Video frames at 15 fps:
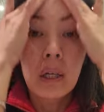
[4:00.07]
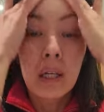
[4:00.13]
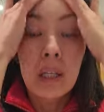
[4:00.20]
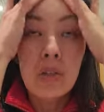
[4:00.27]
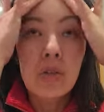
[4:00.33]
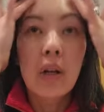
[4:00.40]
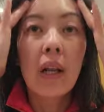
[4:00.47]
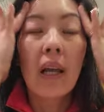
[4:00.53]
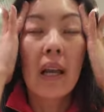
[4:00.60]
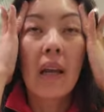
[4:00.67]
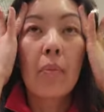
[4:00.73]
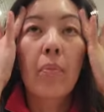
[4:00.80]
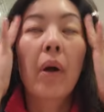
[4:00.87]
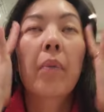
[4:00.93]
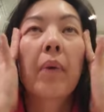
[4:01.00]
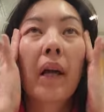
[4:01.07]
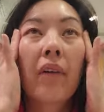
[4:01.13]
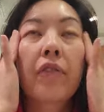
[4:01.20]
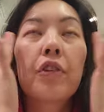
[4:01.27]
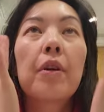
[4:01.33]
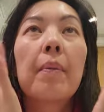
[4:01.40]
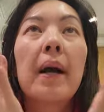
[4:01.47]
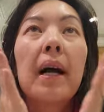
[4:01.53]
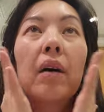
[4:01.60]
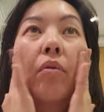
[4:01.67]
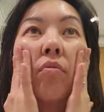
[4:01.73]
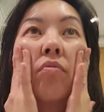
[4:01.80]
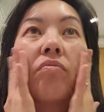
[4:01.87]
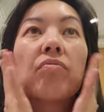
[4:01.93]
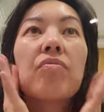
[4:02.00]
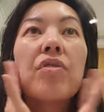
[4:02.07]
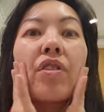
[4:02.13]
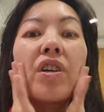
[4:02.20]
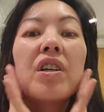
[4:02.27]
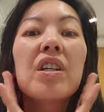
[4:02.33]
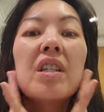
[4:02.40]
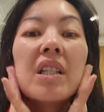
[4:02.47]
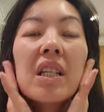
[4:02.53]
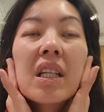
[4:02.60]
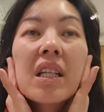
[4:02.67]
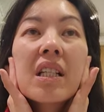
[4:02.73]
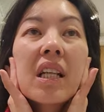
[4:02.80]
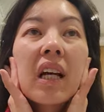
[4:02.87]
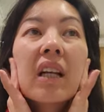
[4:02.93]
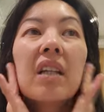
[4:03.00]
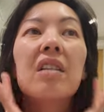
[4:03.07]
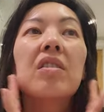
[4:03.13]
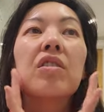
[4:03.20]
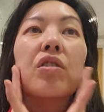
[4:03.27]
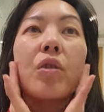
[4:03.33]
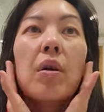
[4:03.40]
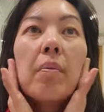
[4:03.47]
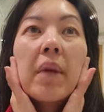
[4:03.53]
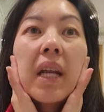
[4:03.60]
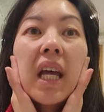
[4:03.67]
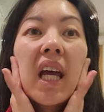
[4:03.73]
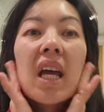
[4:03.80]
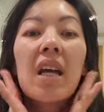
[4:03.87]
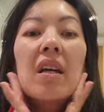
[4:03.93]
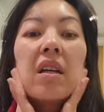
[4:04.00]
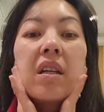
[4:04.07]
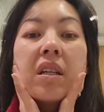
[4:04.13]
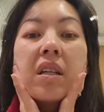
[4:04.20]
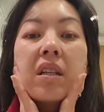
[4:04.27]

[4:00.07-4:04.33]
literally probably after about 30 seconds to a minute,